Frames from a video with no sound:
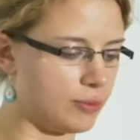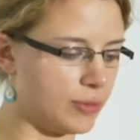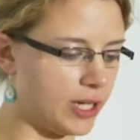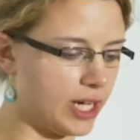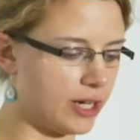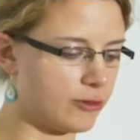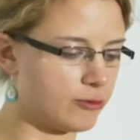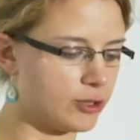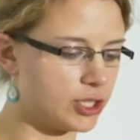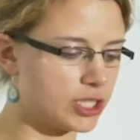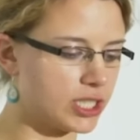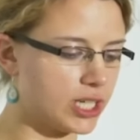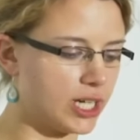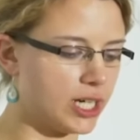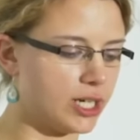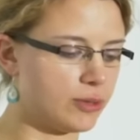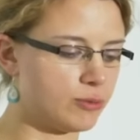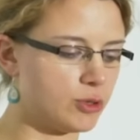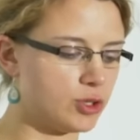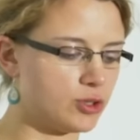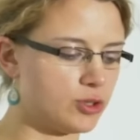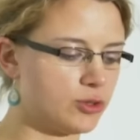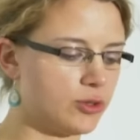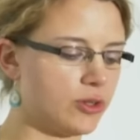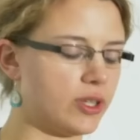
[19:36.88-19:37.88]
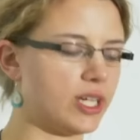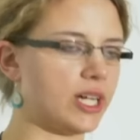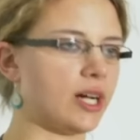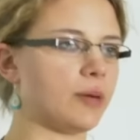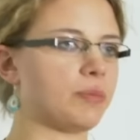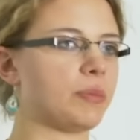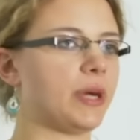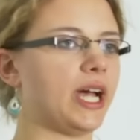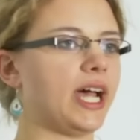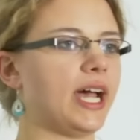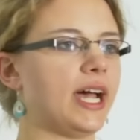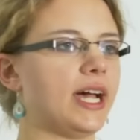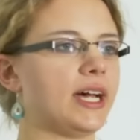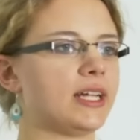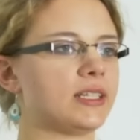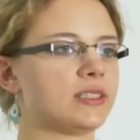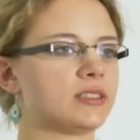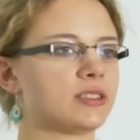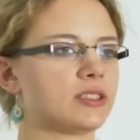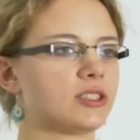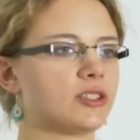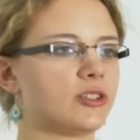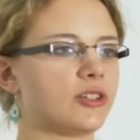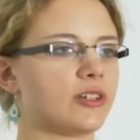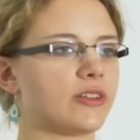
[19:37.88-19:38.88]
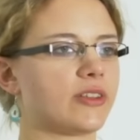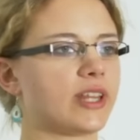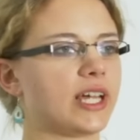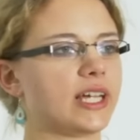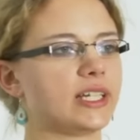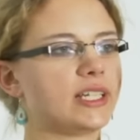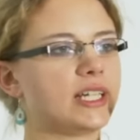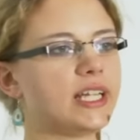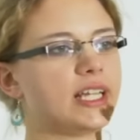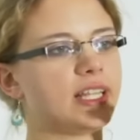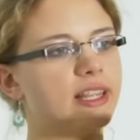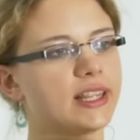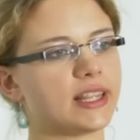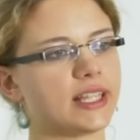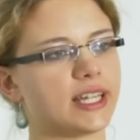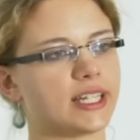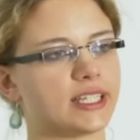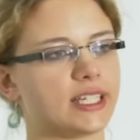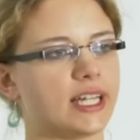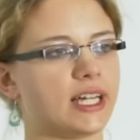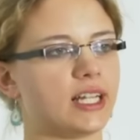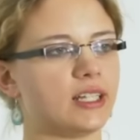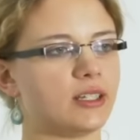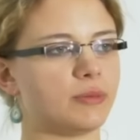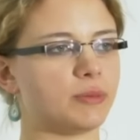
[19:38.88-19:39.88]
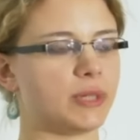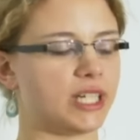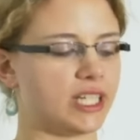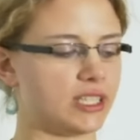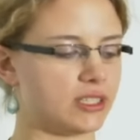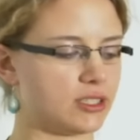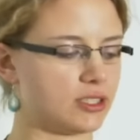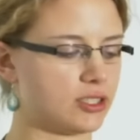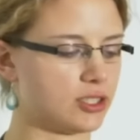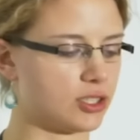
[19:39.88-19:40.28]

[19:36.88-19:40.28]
every time you do the append, you're then in that element.